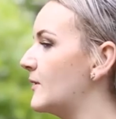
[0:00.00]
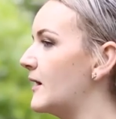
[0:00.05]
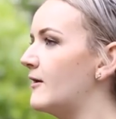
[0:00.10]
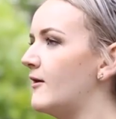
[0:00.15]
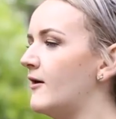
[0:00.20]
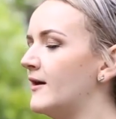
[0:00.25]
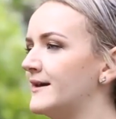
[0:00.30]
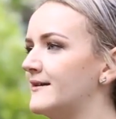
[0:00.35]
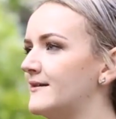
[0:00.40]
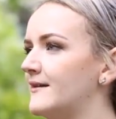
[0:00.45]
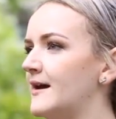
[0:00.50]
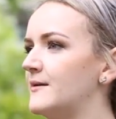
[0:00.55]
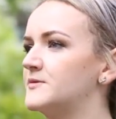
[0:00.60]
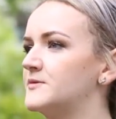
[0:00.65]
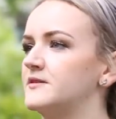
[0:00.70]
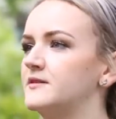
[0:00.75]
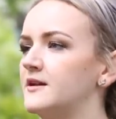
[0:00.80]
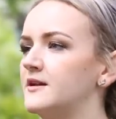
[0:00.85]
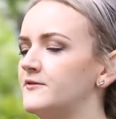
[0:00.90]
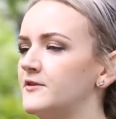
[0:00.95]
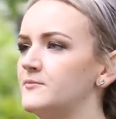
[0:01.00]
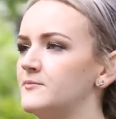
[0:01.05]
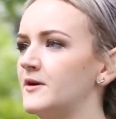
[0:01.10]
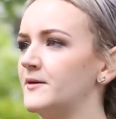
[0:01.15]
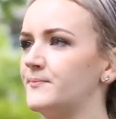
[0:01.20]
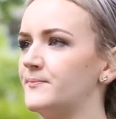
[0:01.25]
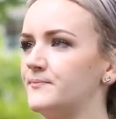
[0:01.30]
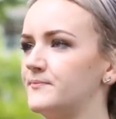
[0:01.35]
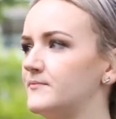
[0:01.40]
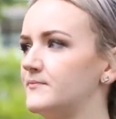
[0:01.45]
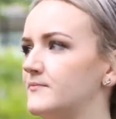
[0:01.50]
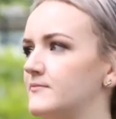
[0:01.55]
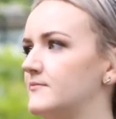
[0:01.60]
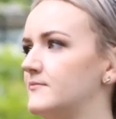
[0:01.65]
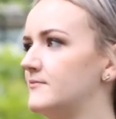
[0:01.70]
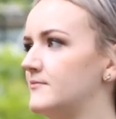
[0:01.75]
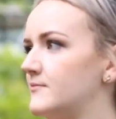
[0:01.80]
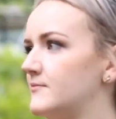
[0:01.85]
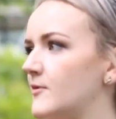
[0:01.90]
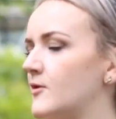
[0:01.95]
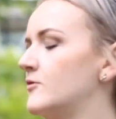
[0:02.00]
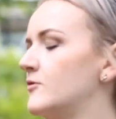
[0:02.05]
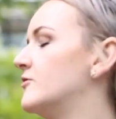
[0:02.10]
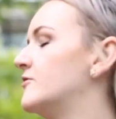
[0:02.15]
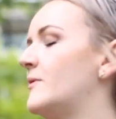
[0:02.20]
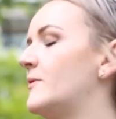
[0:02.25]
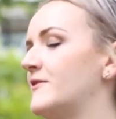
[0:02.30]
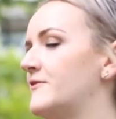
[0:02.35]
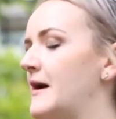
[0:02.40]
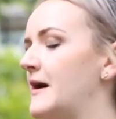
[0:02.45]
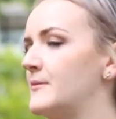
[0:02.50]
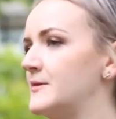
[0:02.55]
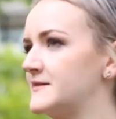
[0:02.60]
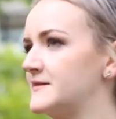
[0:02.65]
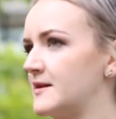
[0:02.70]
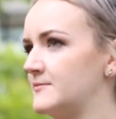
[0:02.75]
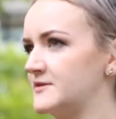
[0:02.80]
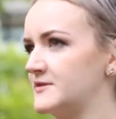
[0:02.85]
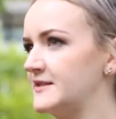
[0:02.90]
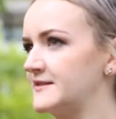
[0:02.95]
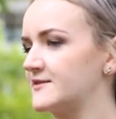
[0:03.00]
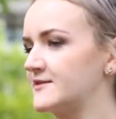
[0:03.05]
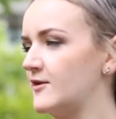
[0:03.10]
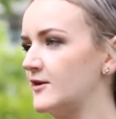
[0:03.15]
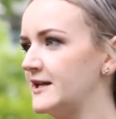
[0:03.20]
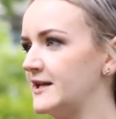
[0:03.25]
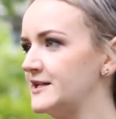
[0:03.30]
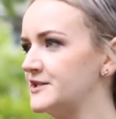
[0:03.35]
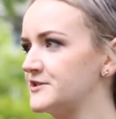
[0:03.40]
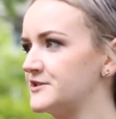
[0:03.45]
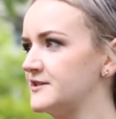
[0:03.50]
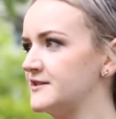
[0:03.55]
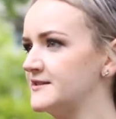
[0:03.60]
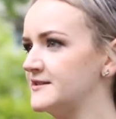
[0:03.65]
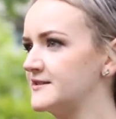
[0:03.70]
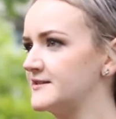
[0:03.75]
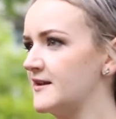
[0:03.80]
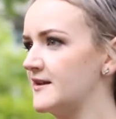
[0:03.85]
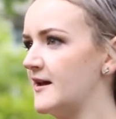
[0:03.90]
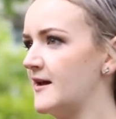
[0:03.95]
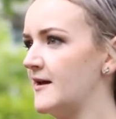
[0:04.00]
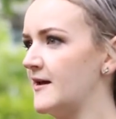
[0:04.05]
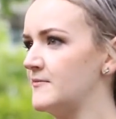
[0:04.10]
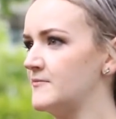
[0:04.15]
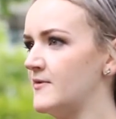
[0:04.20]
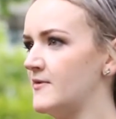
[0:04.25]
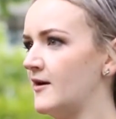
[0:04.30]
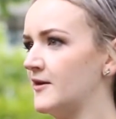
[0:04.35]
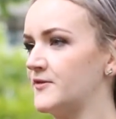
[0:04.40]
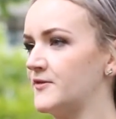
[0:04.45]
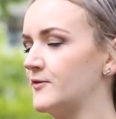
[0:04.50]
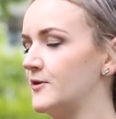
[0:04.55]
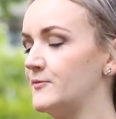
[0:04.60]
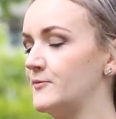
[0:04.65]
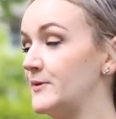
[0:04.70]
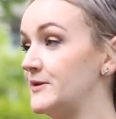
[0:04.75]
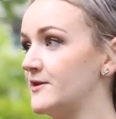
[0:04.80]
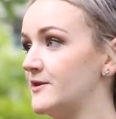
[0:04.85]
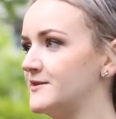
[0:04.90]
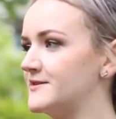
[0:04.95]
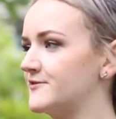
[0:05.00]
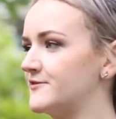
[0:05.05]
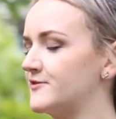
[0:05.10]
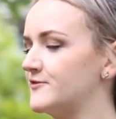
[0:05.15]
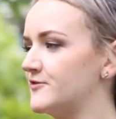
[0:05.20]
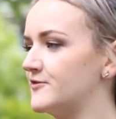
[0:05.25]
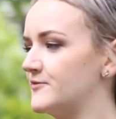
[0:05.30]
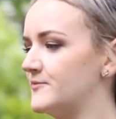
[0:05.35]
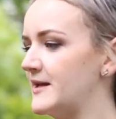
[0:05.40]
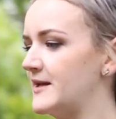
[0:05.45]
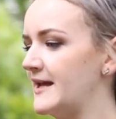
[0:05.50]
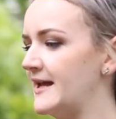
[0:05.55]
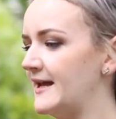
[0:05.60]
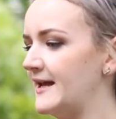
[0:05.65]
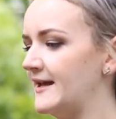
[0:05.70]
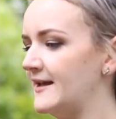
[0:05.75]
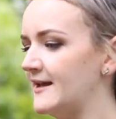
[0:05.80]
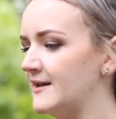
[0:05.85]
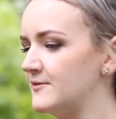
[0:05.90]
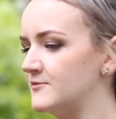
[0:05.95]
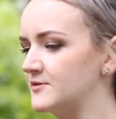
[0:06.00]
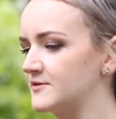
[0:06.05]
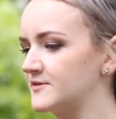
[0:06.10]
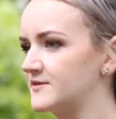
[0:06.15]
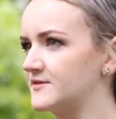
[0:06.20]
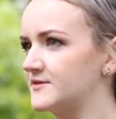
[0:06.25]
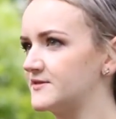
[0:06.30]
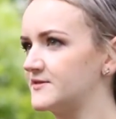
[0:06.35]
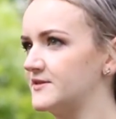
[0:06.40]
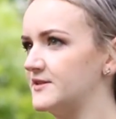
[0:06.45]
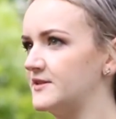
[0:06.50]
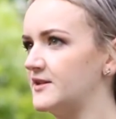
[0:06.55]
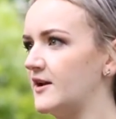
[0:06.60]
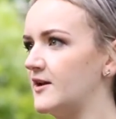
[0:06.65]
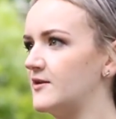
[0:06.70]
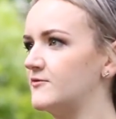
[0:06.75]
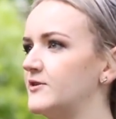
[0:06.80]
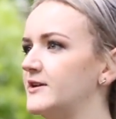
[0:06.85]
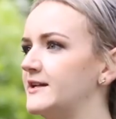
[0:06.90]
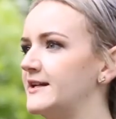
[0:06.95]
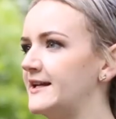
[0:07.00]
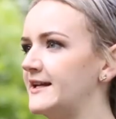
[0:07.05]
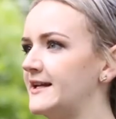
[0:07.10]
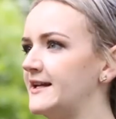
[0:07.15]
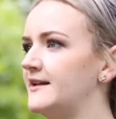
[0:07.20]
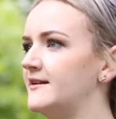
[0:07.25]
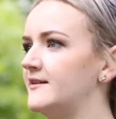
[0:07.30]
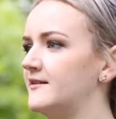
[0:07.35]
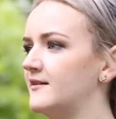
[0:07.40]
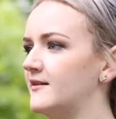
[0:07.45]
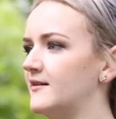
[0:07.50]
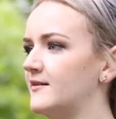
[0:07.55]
Well, I absolutely love it. My all of my family's come to this college and um, I thought it'd be no different for me. It was, you know, really,